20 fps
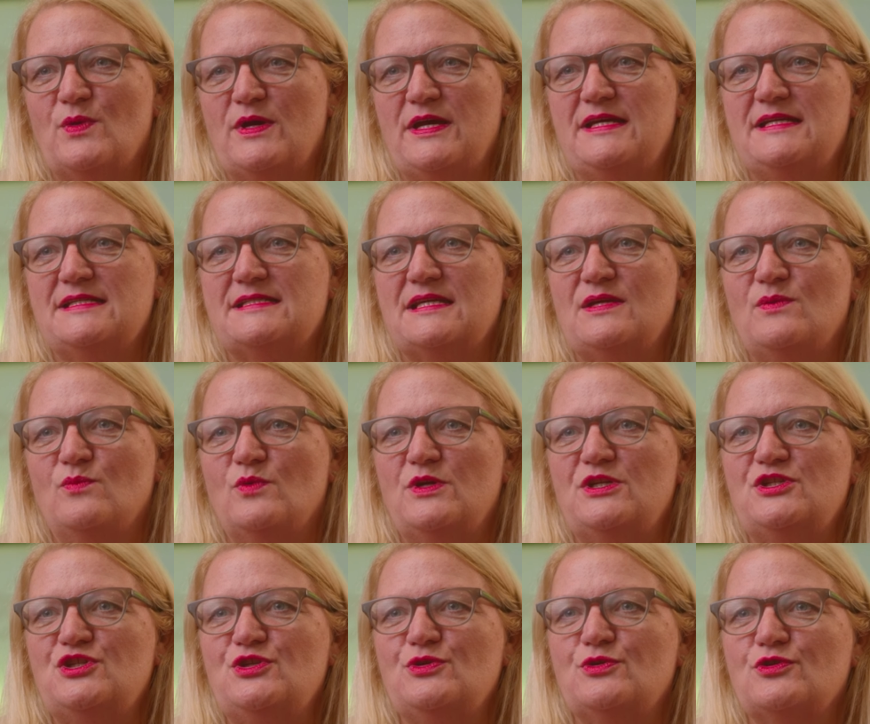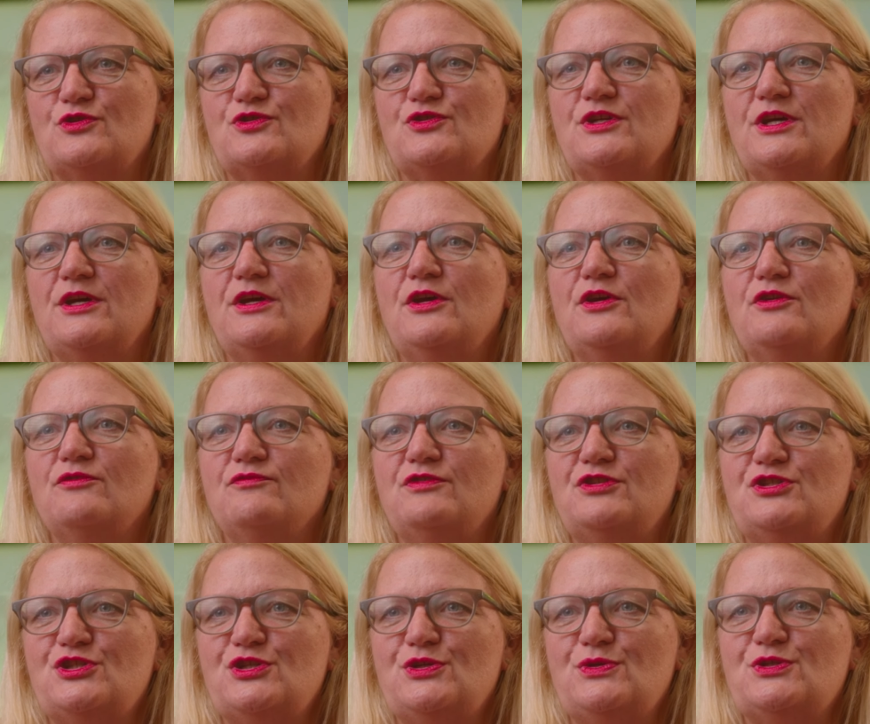ways in which you could
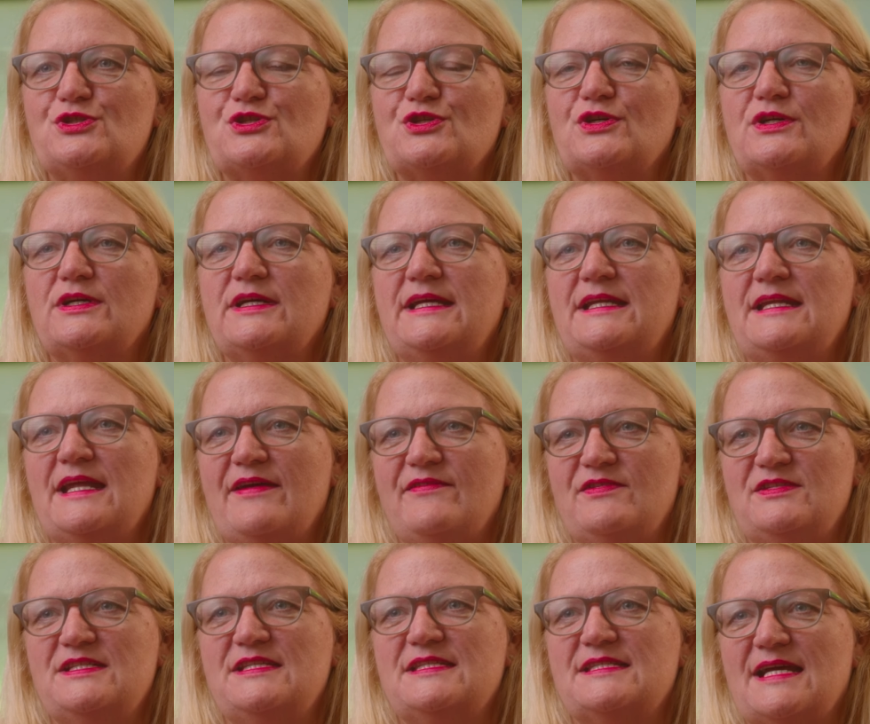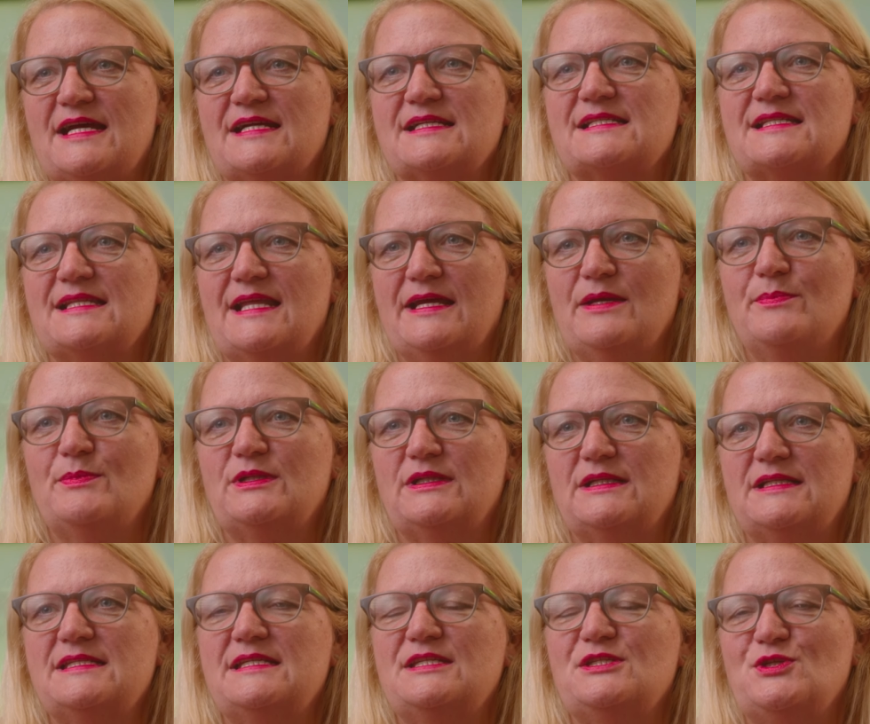reduce your inheritance tax
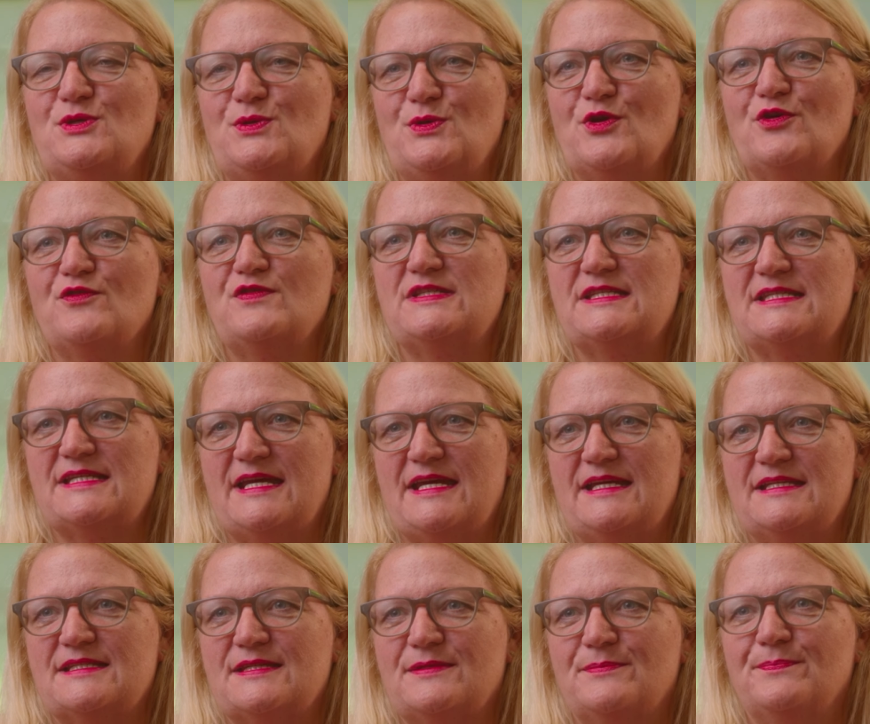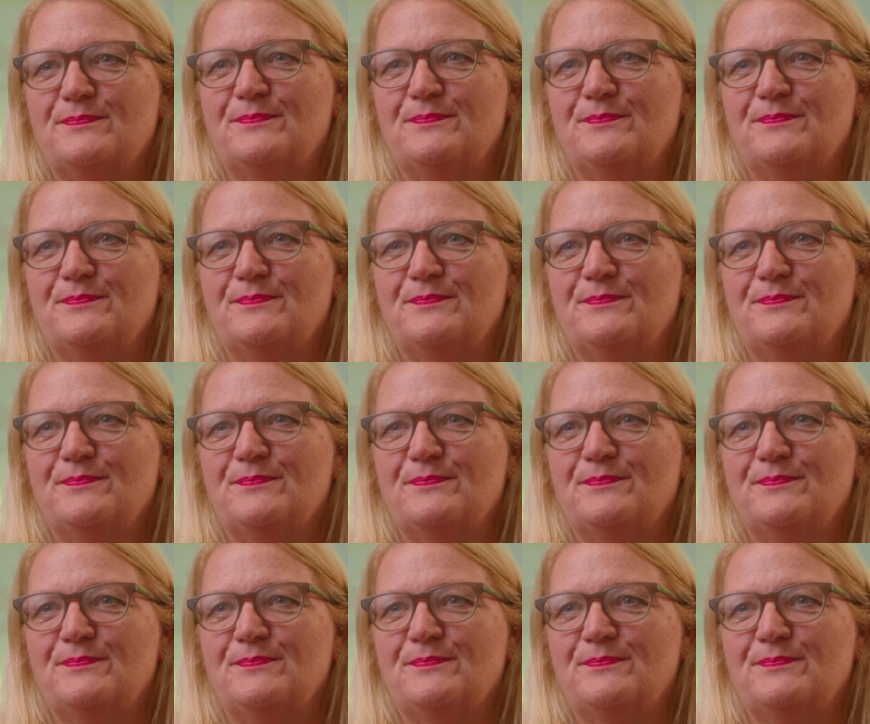liability to your estate.